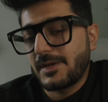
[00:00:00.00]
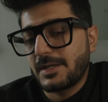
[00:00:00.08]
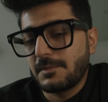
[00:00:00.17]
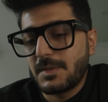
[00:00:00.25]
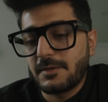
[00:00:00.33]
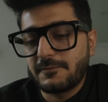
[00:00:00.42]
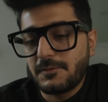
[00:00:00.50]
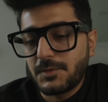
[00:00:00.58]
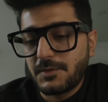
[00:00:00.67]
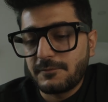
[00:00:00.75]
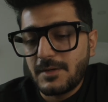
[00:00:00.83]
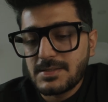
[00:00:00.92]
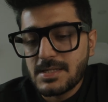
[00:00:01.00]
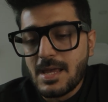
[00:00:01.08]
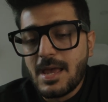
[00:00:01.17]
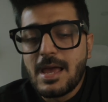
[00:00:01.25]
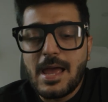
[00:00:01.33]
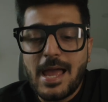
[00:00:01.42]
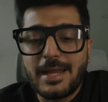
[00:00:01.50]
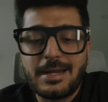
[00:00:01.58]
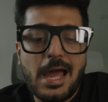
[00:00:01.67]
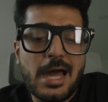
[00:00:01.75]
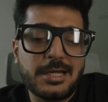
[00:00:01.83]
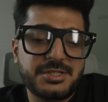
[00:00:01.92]
divided by 4 of us, and
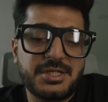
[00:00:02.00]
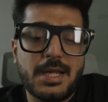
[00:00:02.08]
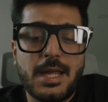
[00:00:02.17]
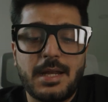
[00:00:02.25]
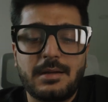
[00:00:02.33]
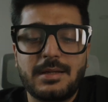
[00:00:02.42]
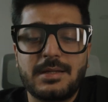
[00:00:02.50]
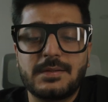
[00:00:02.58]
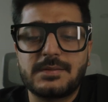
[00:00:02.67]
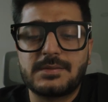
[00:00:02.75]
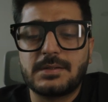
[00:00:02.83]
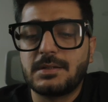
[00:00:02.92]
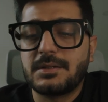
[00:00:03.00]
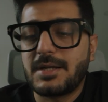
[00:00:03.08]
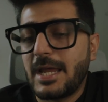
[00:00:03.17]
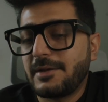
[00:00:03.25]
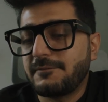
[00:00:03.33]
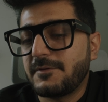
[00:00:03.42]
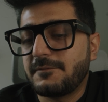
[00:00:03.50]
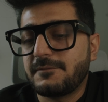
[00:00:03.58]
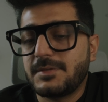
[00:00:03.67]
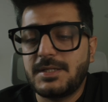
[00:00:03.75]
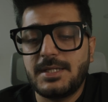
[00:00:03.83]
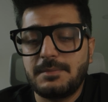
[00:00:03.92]
our share is
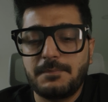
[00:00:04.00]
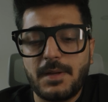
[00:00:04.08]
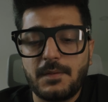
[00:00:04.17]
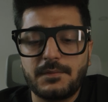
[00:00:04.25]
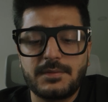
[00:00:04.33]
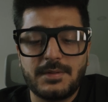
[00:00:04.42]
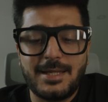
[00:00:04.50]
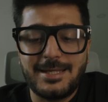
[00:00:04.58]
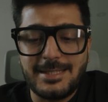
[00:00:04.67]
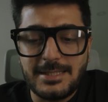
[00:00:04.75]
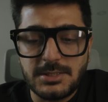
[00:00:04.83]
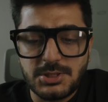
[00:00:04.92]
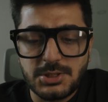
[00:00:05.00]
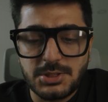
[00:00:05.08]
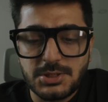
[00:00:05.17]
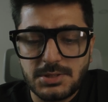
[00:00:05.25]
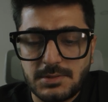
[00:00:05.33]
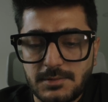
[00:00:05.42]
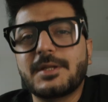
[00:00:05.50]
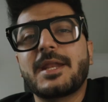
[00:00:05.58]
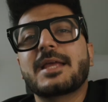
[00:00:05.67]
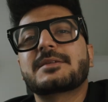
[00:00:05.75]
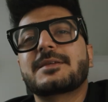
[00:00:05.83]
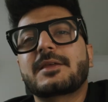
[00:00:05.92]
£950 each. The
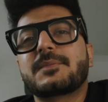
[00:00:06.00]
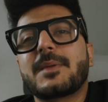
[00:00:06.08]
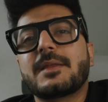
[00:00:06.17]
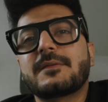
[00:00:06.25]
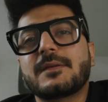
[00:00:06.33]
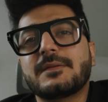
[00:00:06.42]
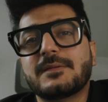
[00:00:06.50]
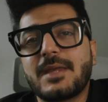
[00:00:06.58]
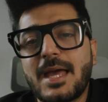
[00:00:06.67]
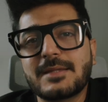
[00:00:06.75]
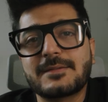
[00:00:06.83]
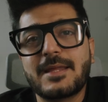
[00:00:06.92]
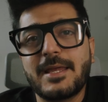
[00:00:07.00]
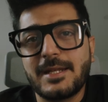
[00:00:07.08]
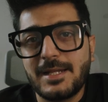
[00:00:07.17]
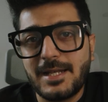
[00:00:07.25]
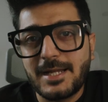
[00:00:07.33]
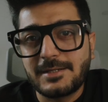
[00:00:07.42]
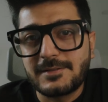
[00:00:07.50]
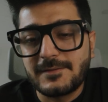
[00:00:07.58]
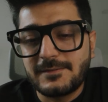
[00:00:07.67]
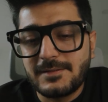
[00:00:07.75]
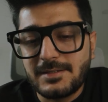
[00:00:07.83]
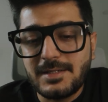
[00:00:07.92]
next expense is gas and
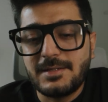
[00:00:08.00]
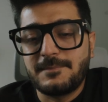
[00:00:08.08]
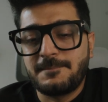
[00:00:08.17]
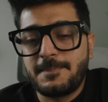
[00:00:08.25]
electricity,